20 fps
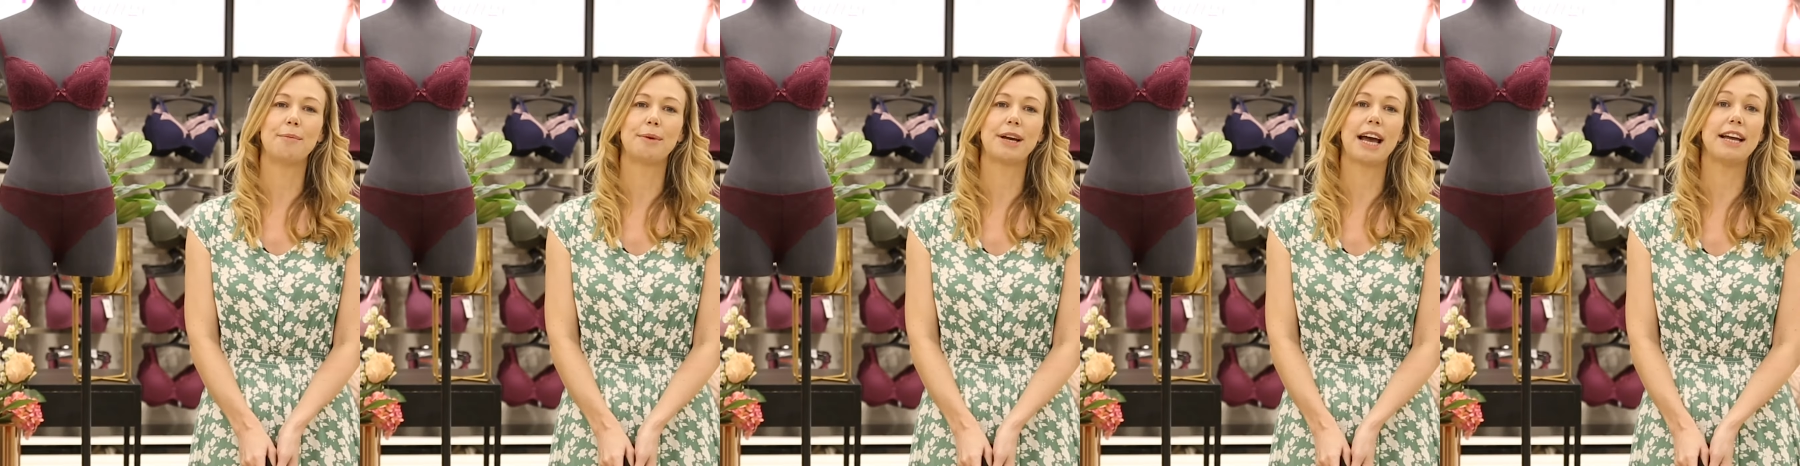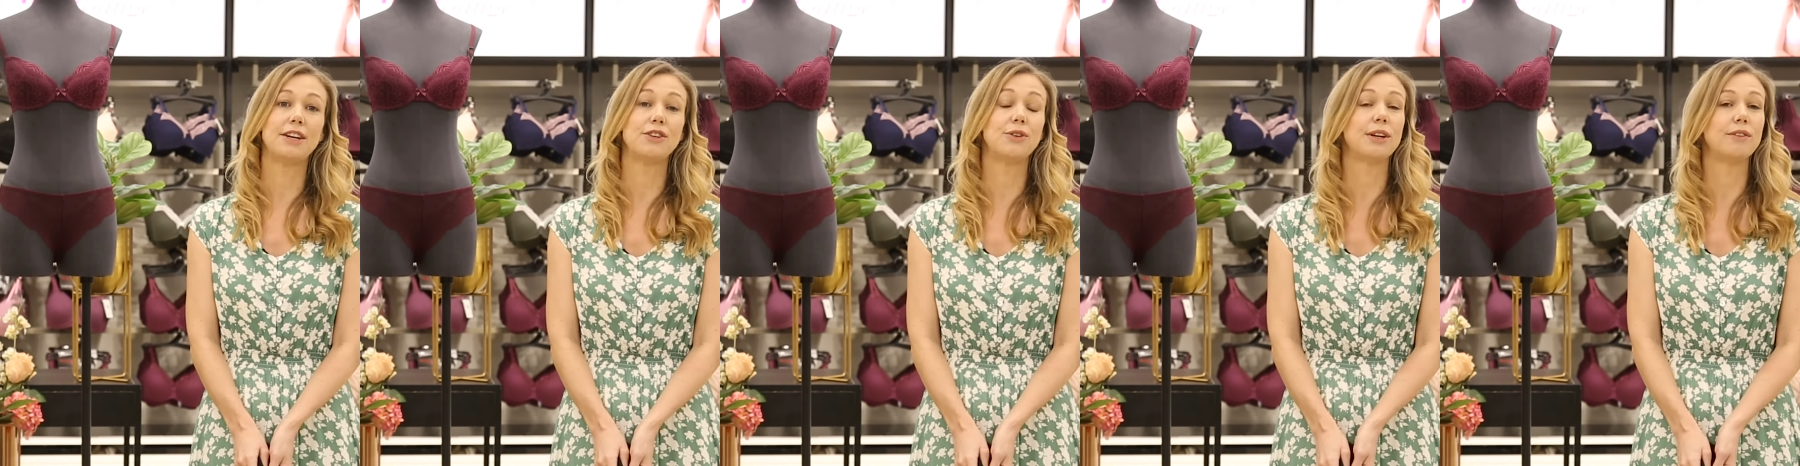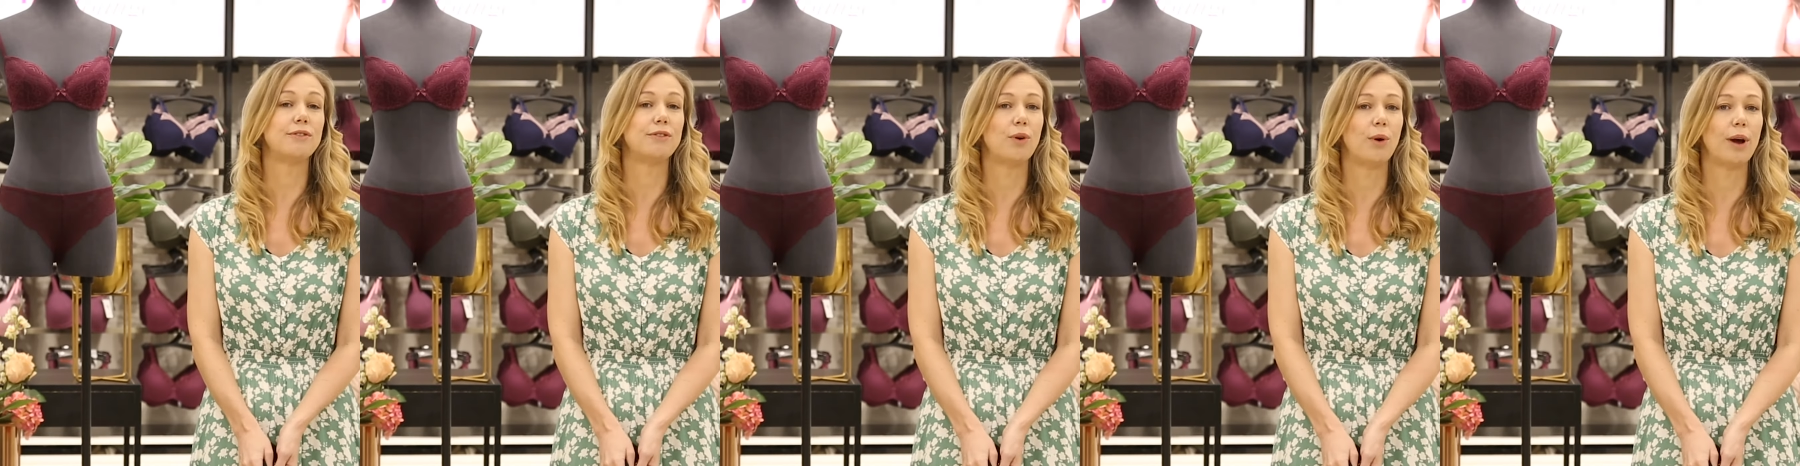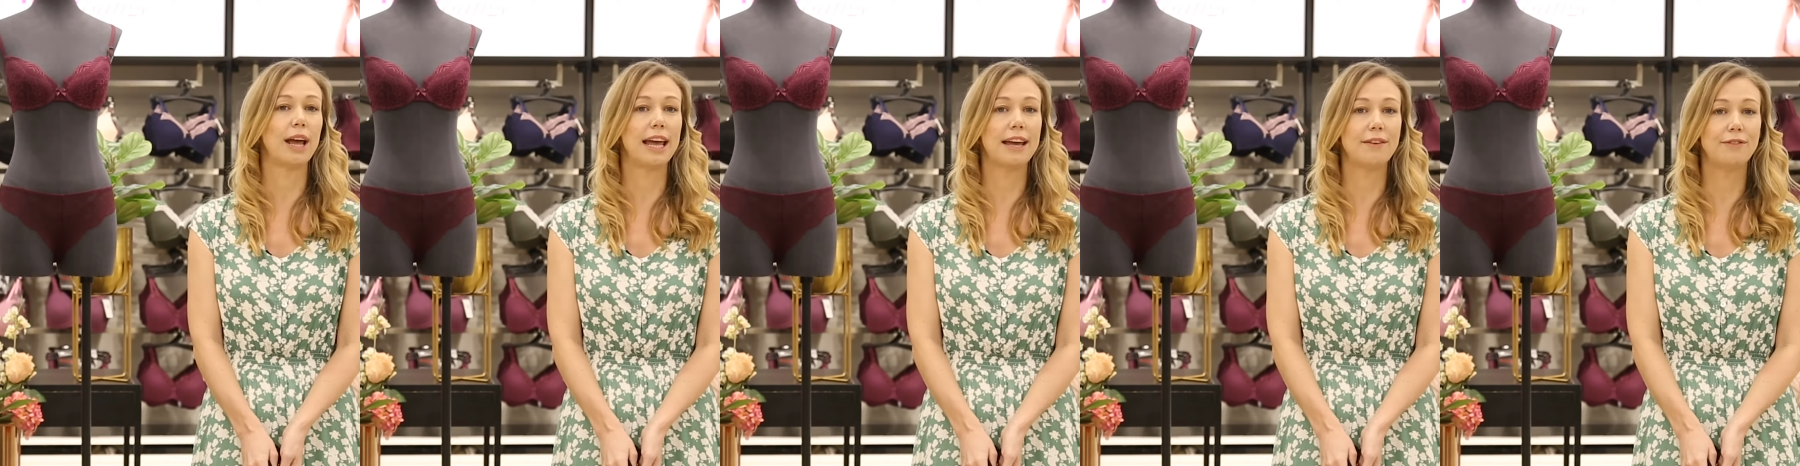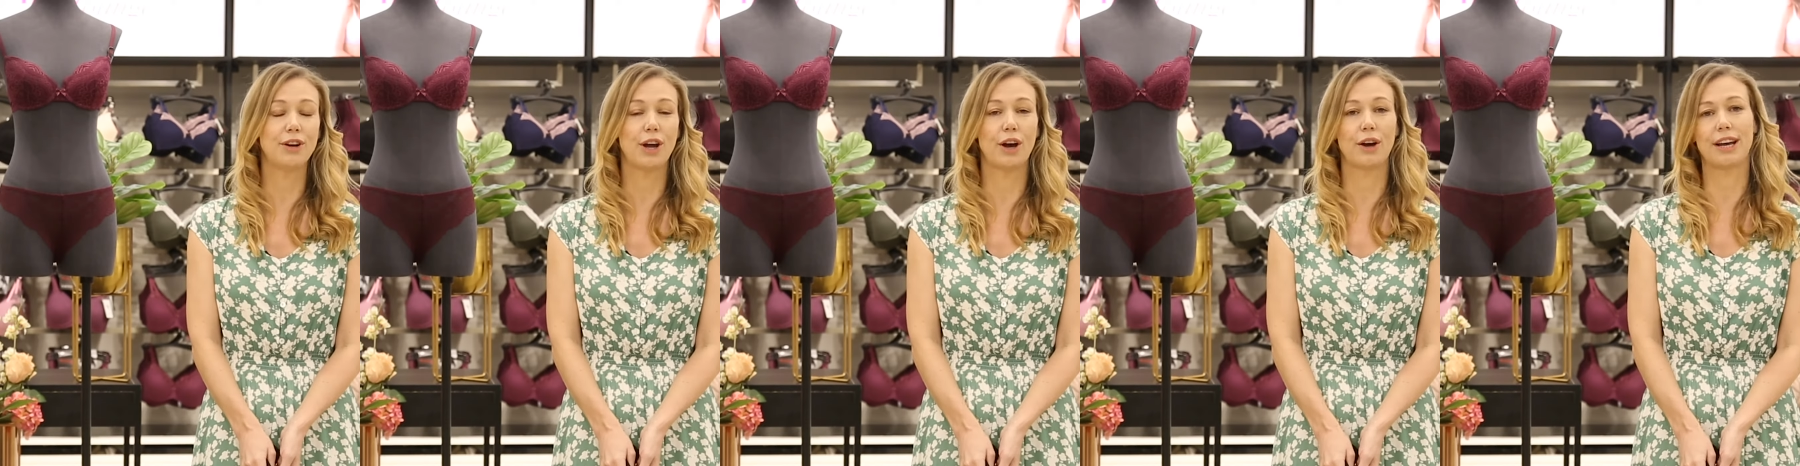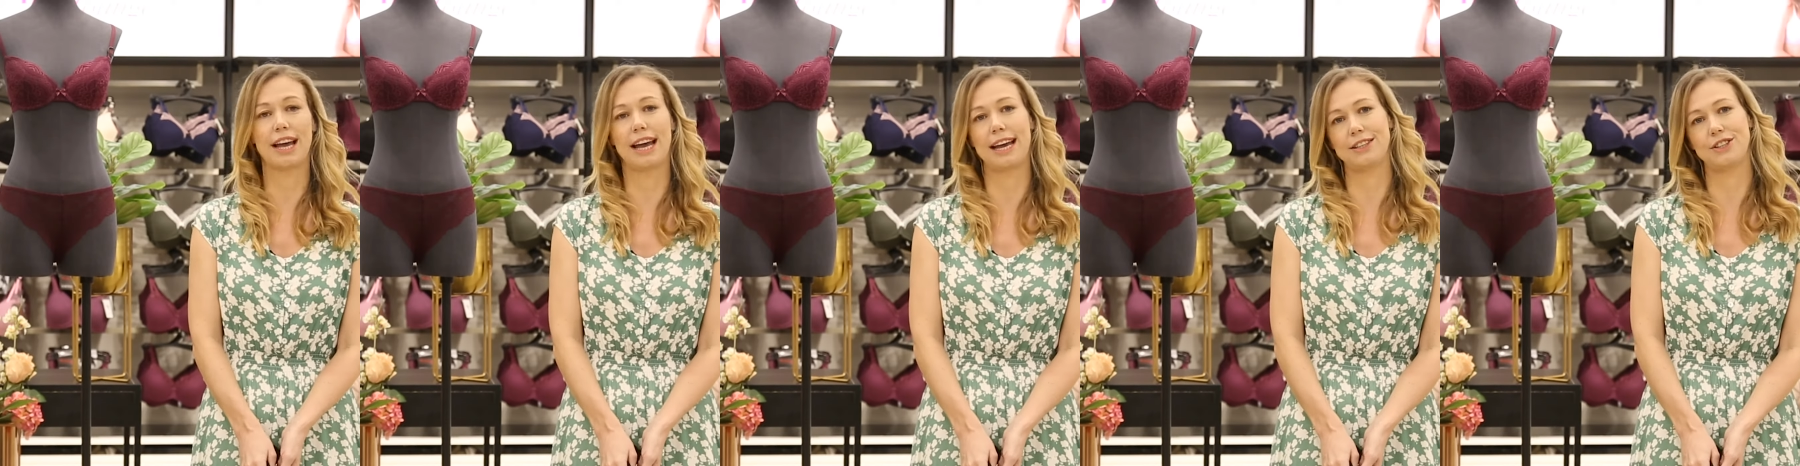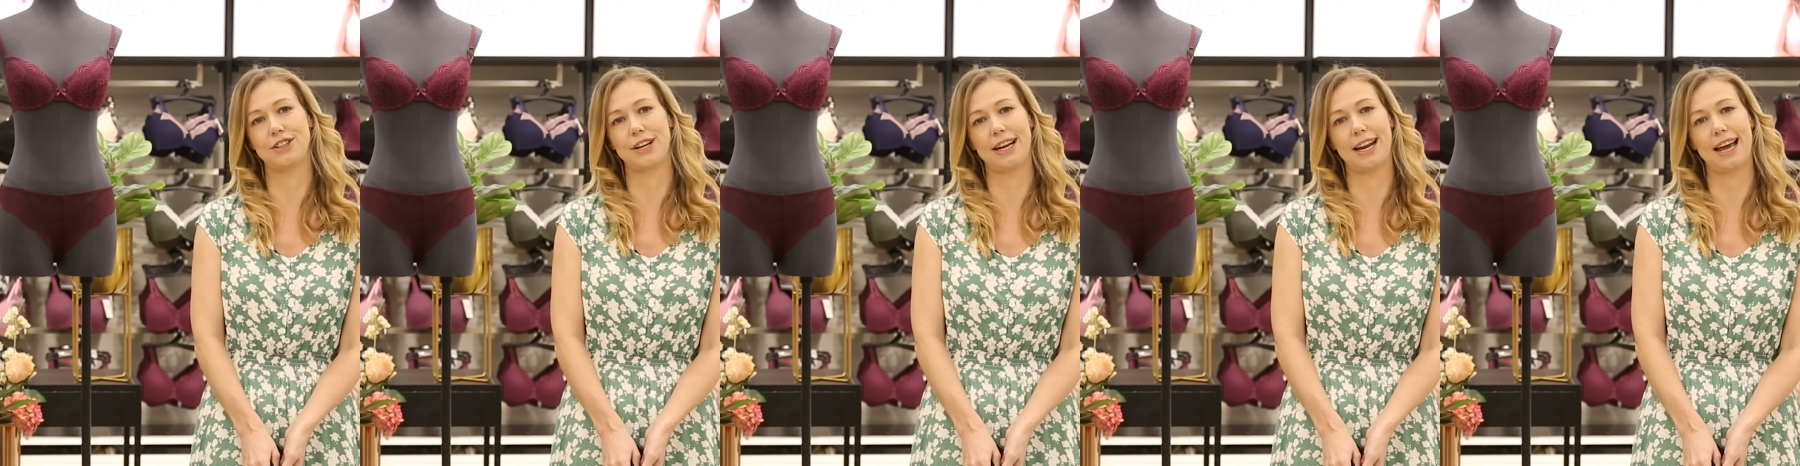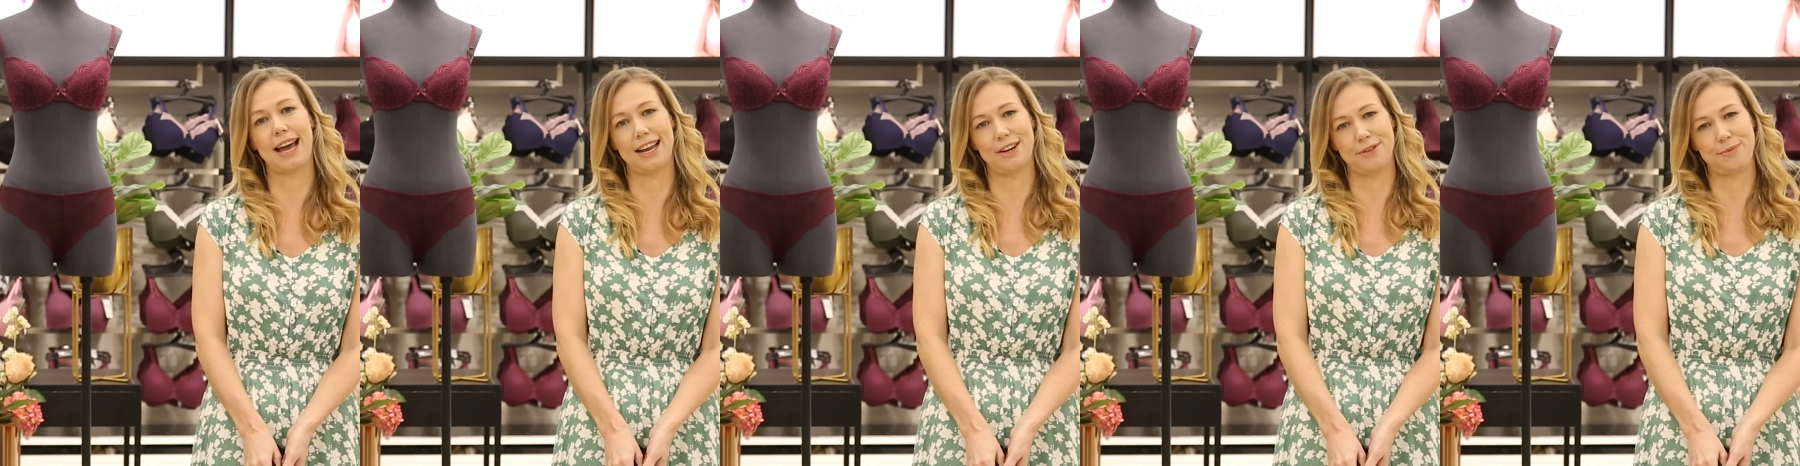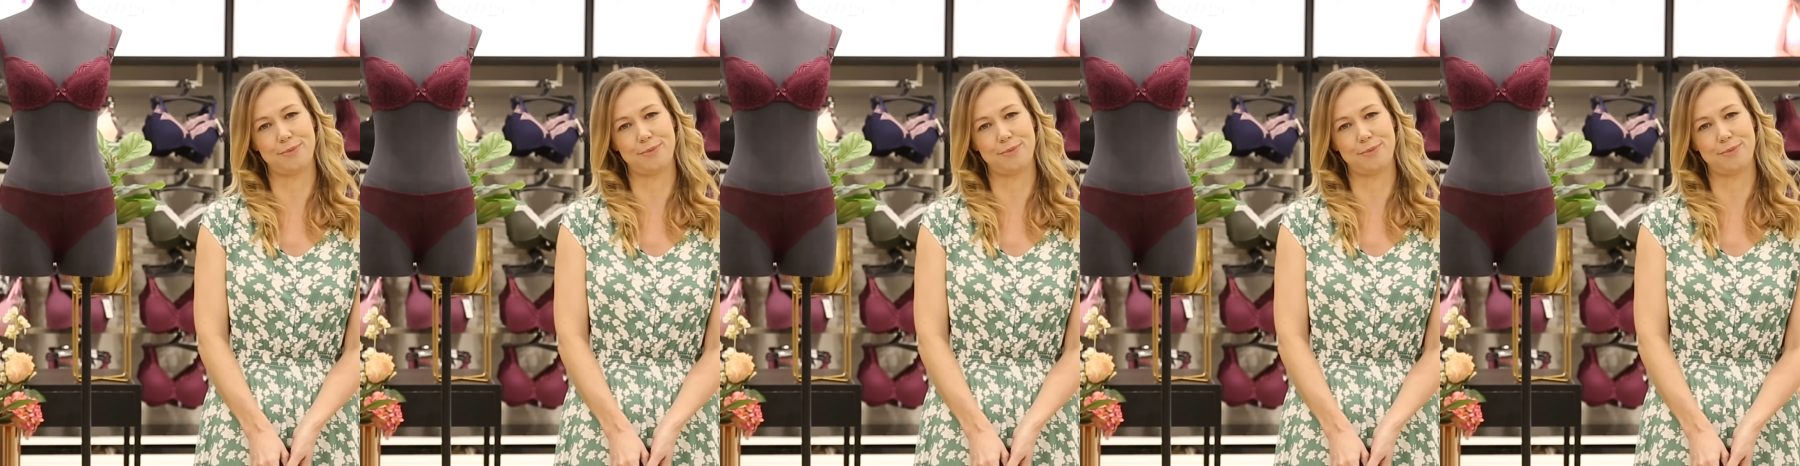catering for every occasion and